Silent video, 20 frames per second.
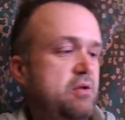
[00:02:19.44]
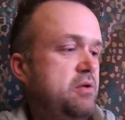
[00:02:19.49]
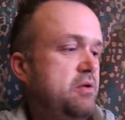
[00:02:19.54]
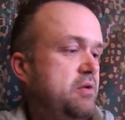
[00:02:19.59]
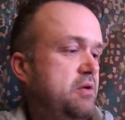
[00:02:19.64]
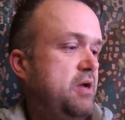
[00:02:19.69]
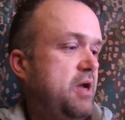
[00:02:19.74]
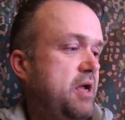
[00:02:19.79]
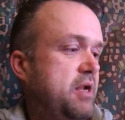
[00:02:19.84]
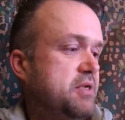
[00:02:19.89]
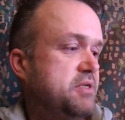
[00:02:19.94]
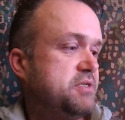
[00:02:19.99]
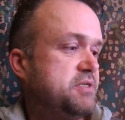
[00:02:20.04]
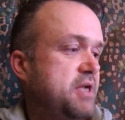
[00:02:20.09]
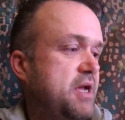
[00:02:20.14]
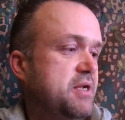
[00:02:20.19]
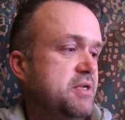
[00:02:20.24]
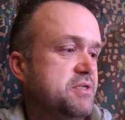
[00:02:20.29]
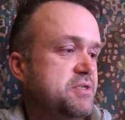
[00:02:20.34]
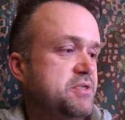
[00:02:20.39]
and it's
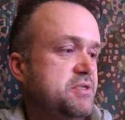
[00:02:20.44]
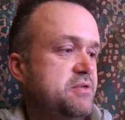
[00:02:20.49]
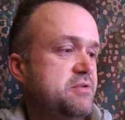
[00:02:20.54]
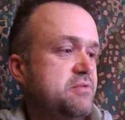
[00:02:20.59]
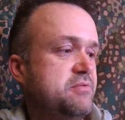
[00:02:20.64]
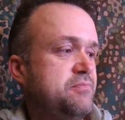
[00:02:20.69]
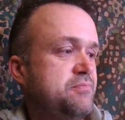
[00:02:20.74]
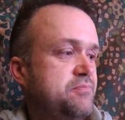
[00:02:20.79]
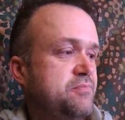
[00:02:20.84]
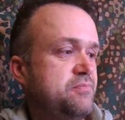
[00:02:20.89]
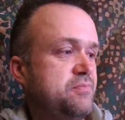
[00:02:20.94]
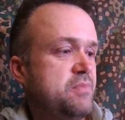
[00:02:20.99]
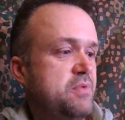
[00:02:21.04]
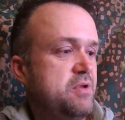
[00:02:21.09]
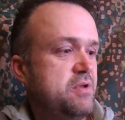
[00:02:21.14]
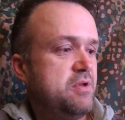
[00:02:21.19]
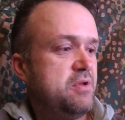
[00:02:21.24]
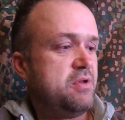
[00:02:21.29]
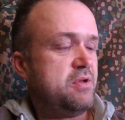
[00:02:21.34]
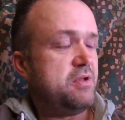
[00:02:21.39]
stainless steel.
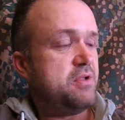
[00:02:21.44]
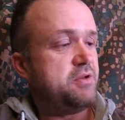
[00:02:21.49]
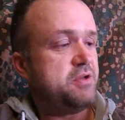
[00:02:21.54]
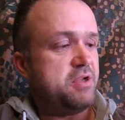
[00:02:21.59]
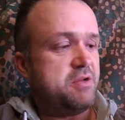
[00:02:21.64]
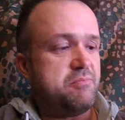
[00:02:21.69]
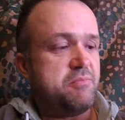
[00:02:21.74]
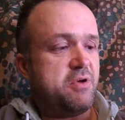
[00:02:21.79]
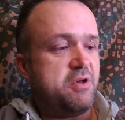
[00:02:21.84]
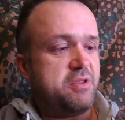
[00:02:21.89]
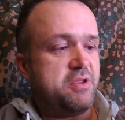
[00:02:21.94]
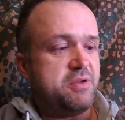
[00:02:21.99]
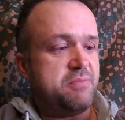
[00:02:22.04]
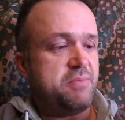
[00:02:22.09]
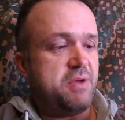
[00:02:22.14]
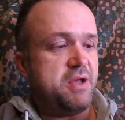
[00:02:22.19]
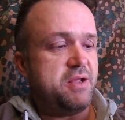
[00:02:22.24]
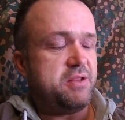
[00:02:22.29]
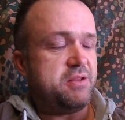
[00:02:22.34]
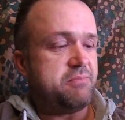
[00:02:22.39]
Didn't bother to
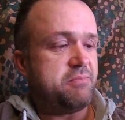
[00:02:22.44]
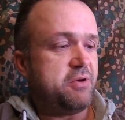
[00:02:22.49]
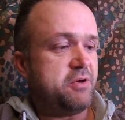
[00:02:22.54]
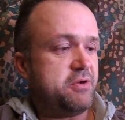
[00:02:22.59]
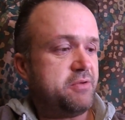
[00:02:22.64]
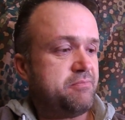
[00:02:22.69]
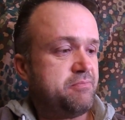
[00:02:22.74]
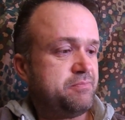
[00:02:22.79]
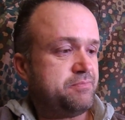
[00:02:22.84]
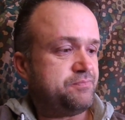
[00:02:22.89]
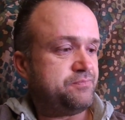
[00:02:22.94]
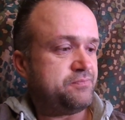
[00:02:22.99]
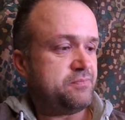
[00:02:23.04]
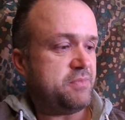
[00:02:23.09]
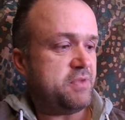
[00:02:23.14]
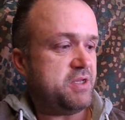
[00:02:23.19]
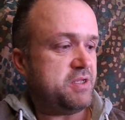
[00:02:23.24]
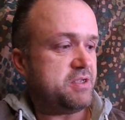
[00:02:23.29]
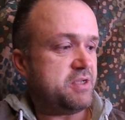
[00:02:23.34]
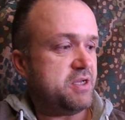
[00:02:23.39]
paint the bottom.
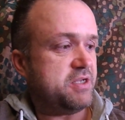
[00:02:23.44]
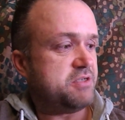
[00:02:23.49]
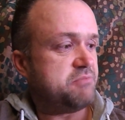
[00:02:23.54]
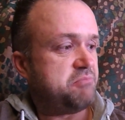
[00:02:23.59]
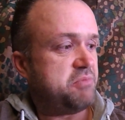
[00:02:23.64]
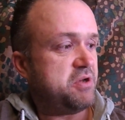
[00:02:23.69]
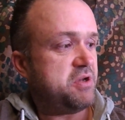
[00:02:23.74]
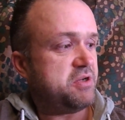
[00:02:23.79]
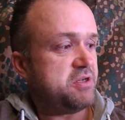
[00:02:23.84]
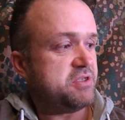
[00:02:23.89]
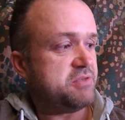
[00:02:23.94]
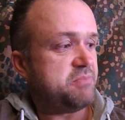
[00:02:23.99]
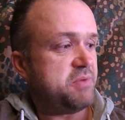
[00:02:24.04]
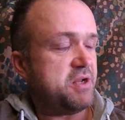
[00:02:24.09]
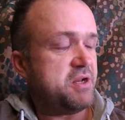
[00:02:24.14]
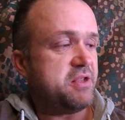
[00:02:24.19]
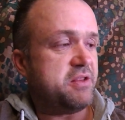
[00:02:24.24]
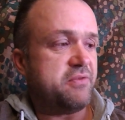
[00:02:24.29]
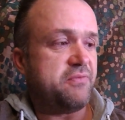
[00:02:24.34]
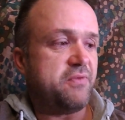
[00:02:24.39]
It gets burnt, it's been
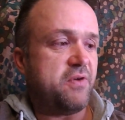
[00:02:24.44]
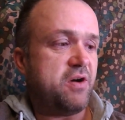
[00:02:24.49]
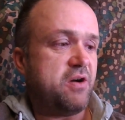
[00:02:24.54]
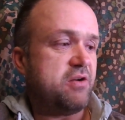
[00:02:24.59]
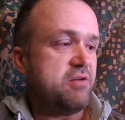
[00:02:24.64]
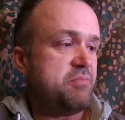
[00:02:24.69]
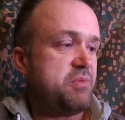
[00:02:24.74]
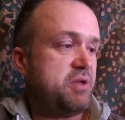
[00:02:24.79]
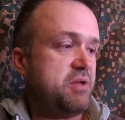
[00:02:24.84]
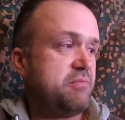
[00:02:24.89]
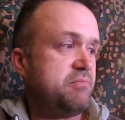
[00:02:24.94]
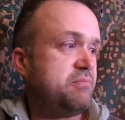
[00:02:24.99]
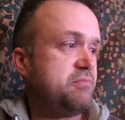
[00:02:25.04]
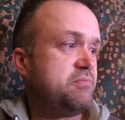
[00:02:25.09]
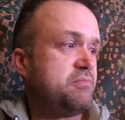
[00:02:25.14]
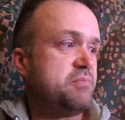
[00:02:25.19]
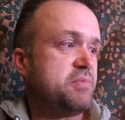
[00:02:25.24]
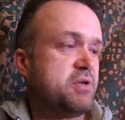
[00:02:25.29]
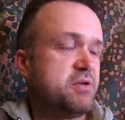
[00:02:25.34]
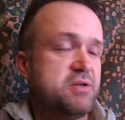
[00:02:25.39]
in the fire a bit,
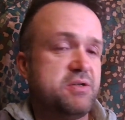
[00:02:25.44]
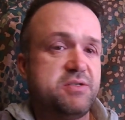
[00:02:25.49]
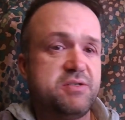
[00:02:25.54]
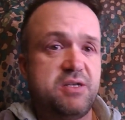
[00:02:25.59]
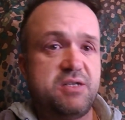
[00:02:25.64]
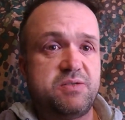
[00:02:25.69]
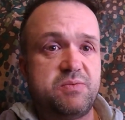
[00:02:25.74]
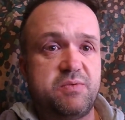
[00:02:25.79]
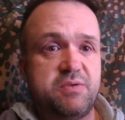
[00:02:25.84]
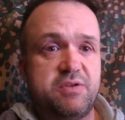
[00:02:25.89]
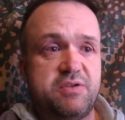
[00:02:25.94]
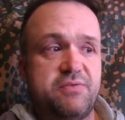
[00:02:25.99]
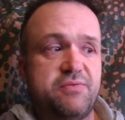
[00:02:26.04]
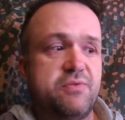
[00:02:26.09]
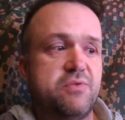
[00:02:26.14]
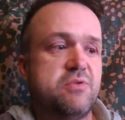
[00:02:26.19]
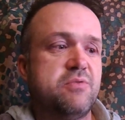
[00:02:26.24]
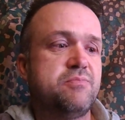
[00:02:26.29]
because that's what it's for.